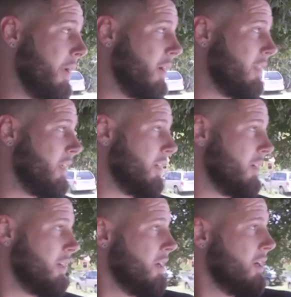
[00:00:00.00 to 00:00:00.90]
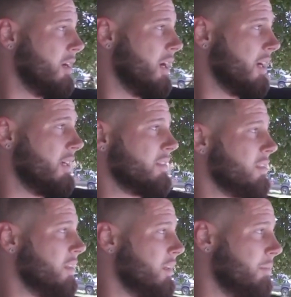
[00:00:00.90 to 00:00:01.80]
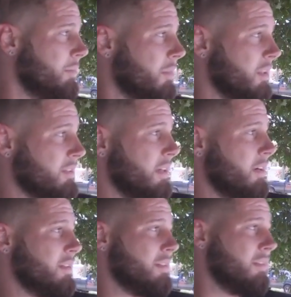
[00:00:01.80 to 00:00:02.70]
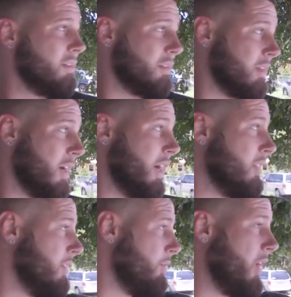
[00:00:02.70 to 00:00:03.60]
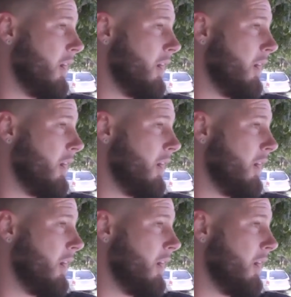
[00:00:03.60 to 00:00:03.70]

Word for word: apparently, I guess um, a terrorist guy lived